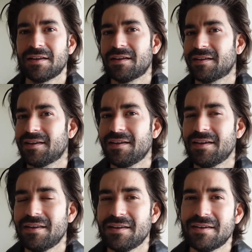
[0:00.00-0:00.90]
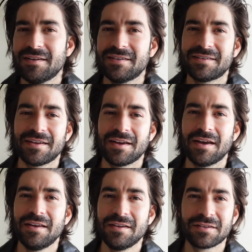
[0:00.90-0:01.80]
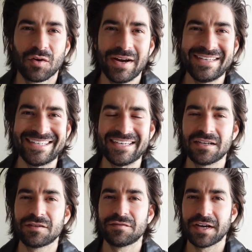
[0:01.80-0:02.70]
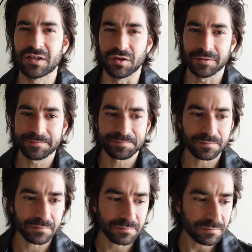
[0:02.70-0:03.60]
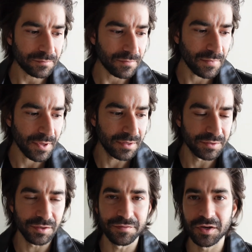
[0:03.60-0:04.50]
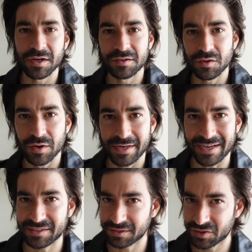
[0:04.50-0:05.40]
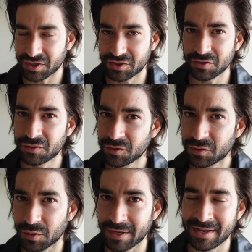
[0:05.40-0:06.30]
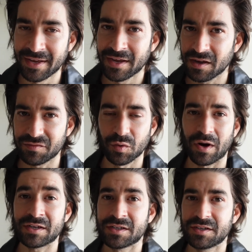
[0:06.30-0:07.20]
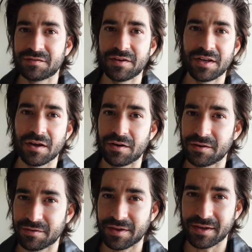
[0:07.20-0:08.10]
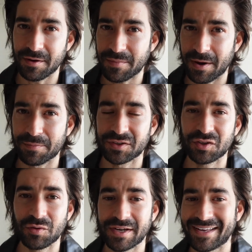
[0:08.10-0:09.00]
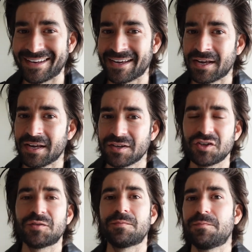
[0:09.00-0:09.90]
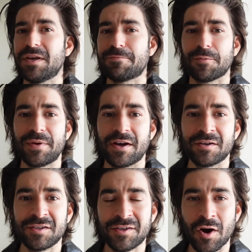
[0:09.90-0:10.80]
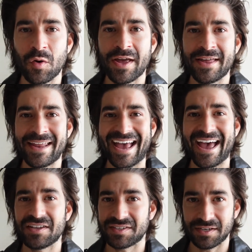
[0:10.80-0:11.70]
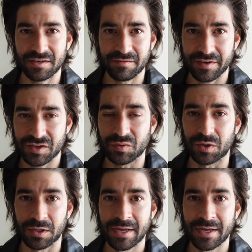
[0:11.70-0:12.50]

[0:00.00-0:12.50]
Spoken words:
is crazy. It is fickle. So if you're going to do it, and I suggest you do it, if you're watching this video and you're thinking about pursuing it, just be prepared to go in as an individual